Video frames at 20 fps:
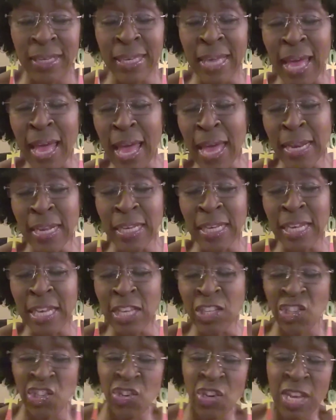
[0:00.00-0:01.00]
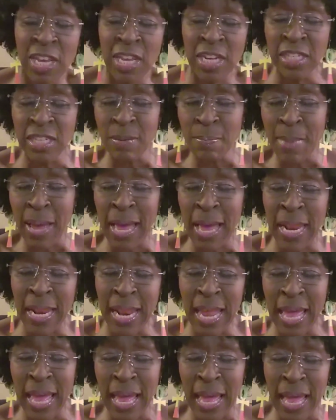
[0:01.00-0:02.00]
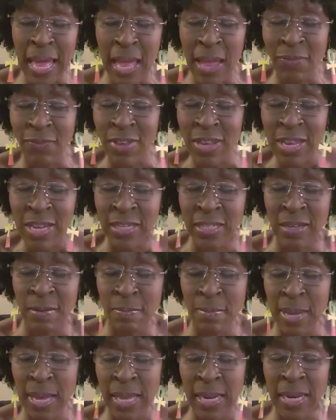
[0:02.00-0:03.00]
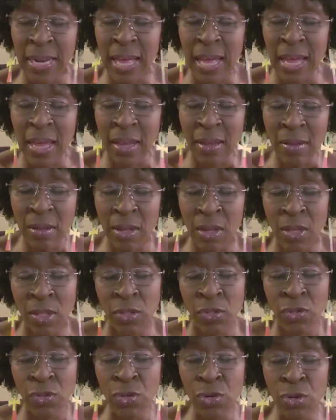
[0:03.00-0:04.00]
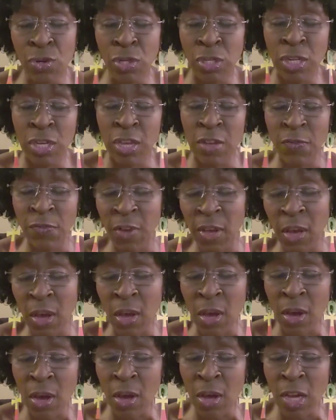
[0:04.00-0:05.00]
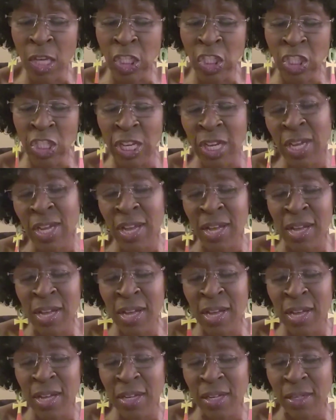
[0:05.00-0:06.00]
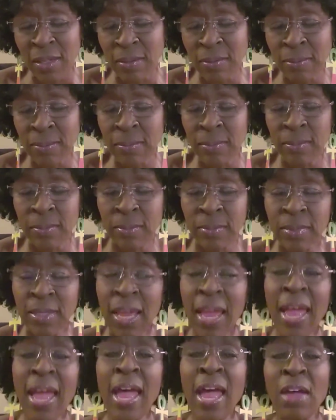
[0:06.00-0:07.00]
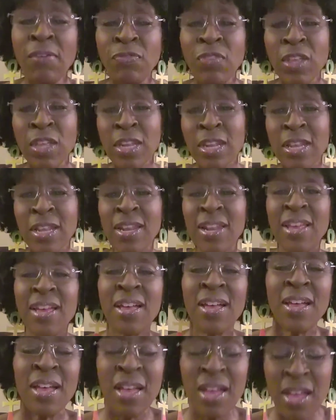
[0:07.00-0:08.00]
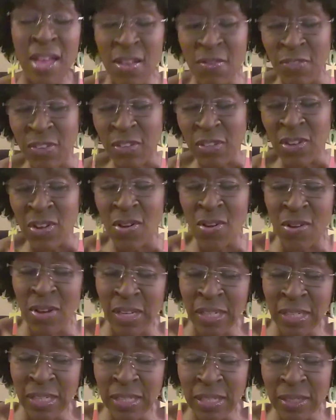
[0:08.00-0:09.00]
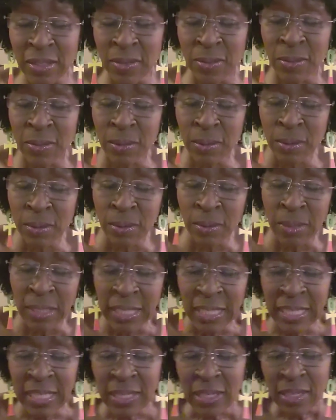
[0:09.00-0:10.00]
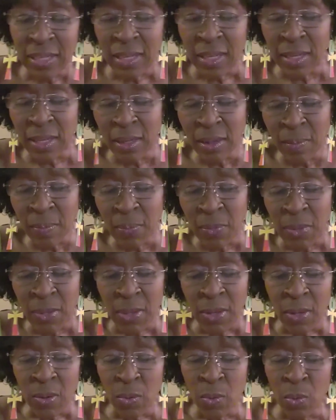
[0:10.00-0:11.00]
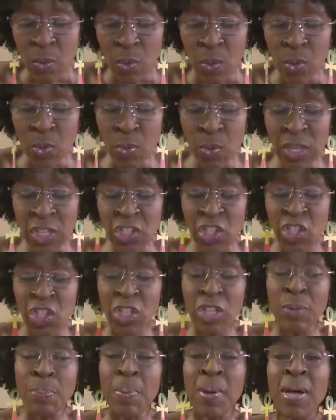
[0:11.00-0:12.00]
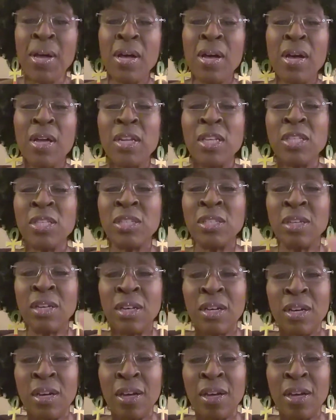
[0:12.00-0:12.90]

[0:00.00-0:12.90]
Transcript: Gotta get you into my life, into my life. Through devotion, after the love is gone. Ooh, uh, wish upon a star